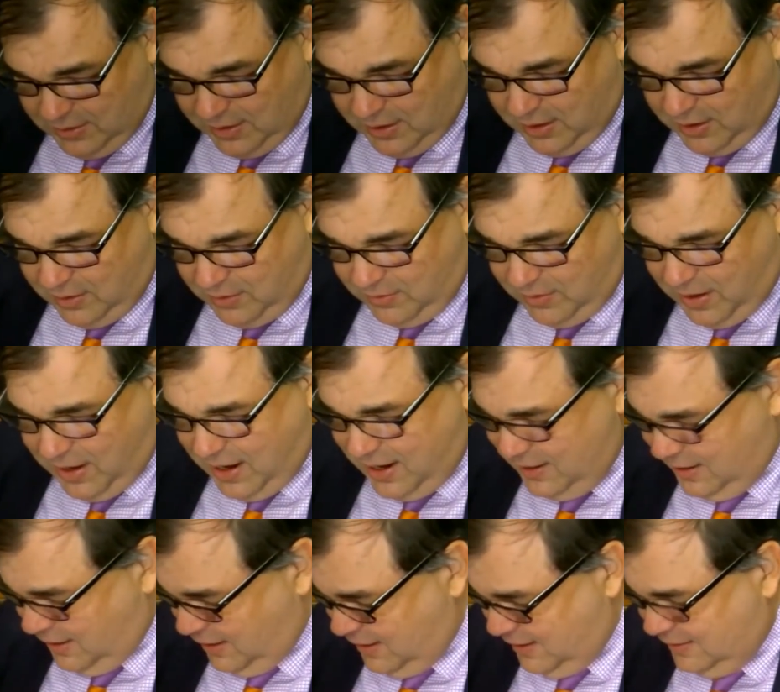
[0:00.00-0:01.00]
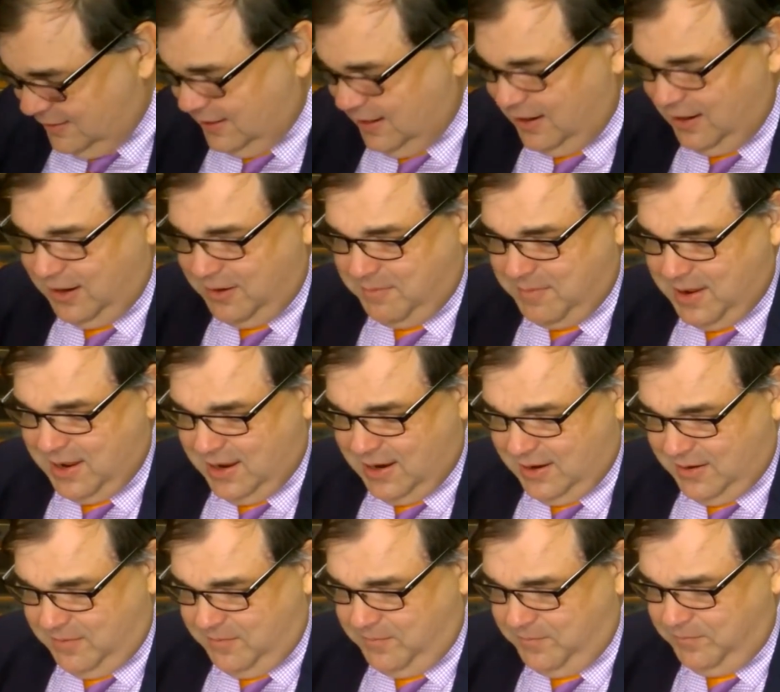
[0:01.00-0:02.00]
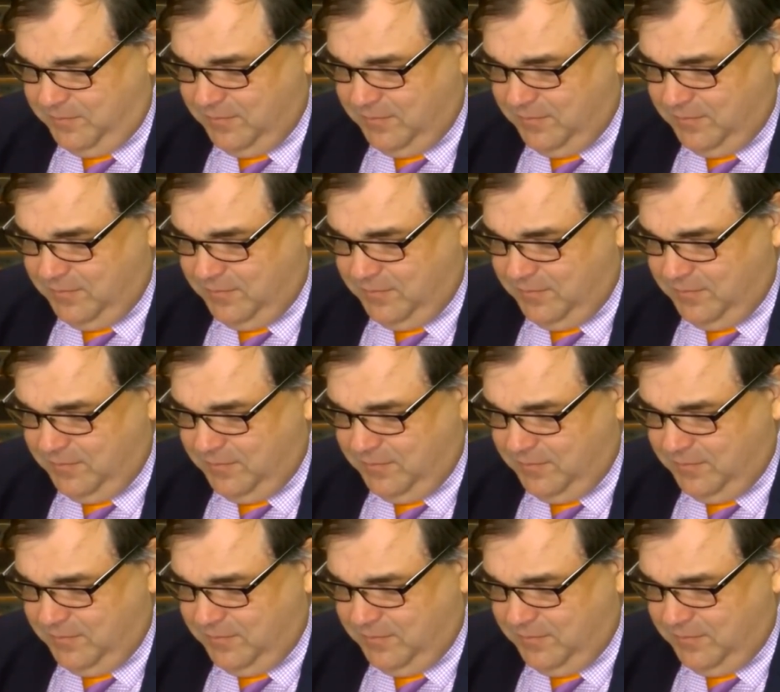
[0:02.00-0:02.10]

know, I gotta tell you, man,